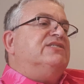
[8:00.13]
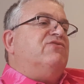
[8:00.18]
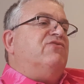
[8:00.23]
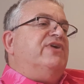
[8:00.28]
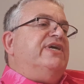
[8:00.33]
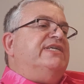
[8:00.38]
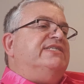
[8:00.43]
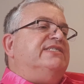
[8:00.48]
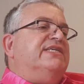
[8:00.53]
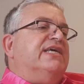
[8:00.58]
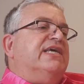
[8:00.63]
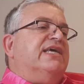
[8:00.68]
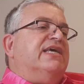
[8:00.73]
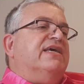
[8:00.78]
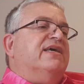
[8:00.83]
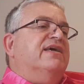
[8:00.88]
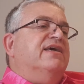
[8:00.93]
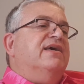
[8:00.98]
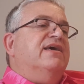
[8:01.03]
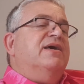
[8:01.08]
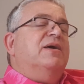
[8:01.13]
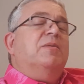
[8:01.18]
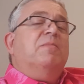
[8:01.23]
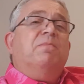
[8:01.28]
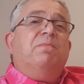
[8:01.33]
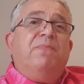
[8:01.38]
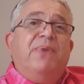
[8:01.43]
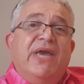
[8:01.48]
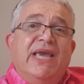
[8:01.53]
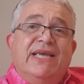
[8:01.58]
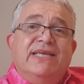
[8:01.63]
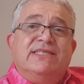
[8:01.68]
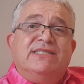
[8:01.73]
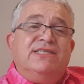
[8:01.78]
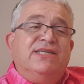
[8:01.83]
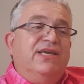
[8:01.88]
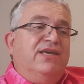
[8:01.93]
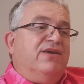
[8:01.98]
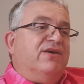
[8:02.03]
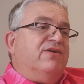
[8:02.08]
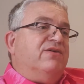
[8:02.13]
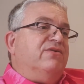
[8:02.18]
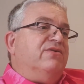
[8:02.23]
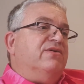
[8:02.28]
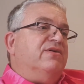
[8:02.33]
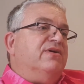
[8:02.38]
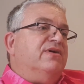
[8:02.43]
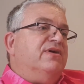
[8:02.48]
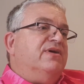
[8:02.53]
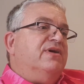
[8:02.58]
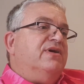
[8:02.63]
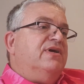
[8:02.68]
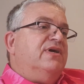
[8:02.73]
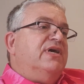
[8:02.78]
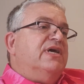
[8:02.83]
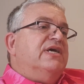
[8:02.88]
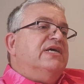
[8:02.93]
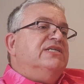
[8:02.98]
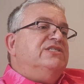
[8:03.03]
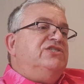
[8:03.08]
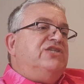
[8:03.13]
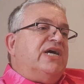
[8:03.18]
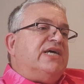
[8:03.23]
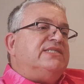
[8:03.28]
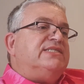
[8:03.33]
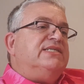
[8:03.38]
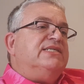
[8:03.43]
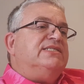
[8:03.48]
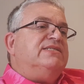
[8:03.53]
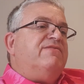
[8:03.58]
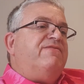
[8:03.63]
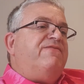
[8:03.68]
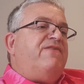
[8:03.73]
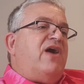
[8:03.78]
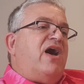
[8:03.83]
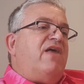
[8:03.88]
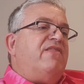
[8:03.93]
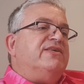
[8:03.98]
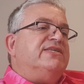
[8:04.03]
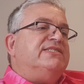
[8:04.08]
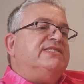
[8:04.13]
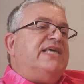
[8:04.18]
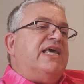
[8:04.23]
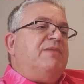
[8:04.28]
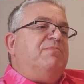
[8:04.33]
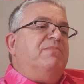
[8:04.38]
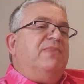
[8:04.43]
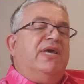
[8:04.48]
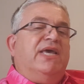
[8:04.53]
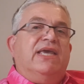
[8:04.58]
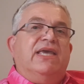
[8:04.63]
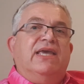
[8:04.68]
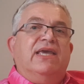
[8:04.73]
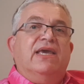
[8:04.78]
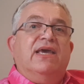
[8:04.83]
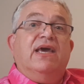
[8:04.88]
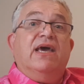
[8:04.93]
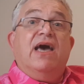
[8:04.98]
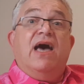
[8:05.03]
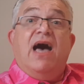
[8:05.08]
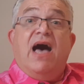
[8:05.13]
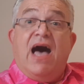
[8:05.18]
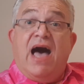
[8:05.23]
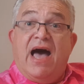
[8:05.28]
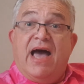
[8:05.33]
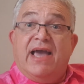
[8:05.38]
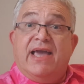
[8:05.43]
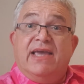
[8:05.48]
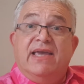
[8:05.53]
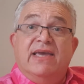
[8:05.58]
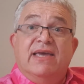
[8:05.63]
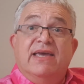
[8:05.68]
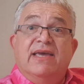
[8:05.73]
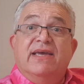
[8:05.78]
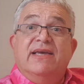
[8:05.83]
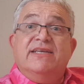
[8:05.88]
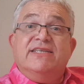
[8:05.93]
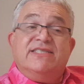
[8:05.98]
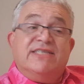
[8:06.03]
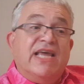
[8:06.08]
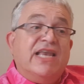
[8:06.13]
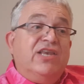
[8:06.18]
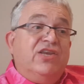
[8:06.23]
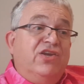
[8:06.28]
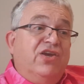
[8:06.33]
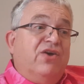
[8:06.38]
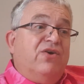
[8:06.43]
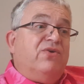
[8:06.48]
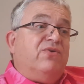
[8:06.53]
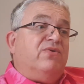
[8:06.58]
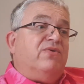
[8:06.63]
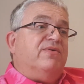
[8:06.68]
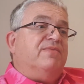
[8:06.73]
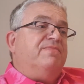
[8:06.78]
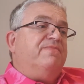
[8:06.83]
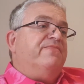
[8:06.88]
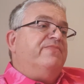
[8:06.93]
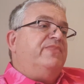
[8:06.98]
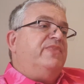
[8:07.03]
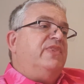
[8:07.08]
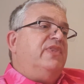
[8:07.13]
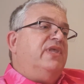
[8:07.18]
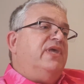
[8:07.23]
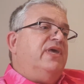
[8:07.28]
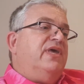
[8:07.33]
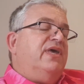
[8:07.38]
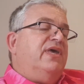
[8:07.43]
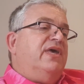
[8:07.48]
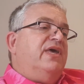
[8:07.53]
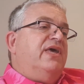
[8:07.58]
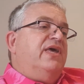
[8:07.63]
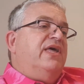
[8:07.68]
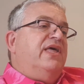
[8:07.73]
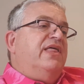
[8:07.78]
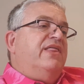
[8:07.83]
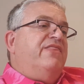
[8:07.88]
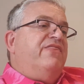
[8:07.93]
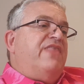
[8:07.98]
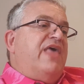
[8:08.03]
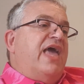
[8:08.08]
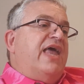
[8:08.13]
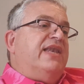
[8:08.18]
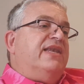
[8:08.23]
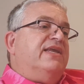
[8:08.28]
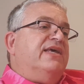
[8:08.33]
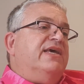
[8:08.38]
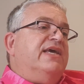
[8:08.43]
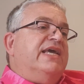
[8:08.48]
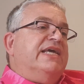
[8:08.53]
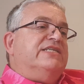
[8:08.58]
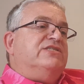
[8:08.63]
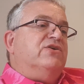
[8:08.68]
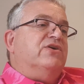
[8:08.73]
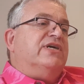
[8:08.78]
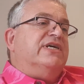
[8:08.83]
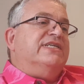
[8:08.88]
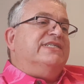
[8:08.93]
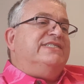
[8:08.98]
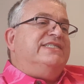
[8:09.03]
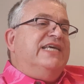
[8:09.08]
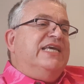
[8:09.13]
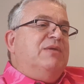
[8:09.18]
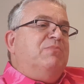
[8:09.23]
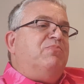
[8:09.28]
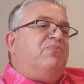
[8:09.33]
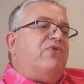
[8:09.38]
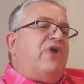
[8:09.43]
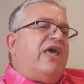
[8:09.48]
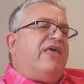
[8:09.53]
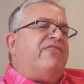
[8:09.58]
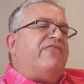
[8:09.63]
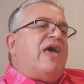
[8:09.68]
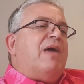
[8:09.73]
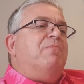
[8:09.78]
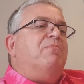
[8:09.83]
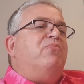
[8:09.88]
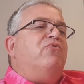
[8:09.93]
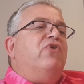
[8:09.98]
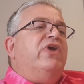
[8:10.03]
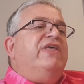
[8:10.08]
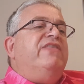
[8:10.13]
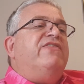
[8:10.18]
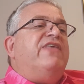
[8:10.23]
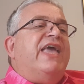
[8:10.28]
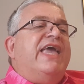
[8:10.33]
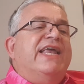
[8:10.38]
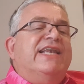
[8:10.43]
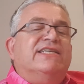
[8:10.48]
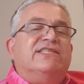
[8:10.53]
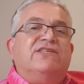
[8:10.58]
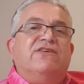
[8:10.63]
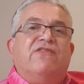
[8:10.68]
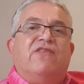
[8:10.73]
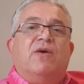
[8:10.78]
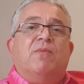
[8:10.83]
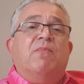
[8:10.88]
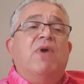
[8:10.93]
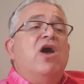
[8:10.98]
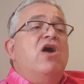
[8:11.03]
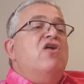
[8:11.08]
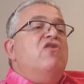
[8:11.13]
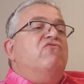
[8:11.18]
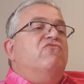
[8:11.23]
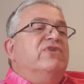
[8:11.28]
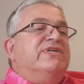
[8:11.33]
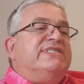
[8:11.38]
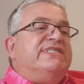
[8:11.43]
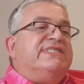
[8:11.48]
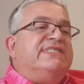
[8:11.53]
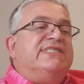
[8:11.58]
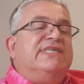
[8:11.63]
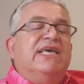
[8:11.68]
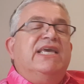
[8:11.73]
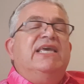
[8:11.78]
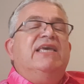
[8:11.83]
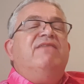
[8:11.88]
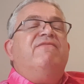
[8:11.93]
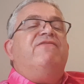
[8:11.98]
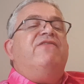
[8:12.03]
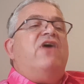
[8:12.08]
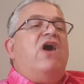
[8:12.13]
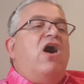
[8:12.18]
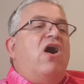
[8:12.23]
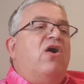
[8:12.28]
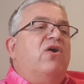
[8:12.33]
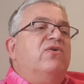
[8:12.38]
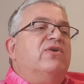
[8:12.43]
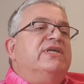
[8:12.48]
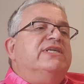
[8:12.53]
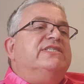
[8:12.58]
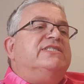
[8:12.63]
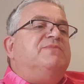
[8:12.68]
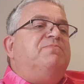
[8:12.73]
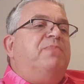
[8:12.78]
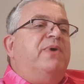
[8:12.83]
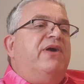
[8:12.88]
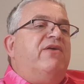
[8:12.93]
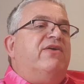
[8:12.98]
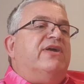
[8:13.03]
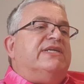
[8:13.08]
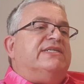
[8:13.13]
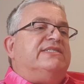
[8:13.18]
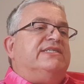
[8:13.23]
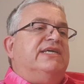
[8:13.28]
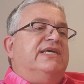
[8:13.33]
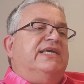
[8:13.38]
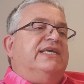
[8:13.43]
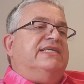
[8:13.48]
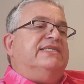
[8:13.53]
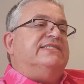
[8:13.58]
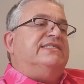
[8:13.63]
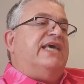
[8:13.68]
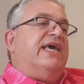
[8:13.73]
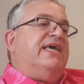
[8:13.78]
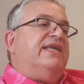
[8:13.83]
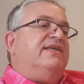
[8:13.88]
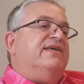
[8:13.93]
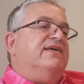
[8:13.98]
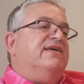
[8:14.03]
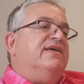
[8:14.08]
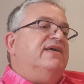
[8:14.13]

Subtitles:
greeting, "Peace to you. Just as the Father sent me, I send you." Then he took a deep breath and breathed into them. "Receive the Holy Spirit," he said.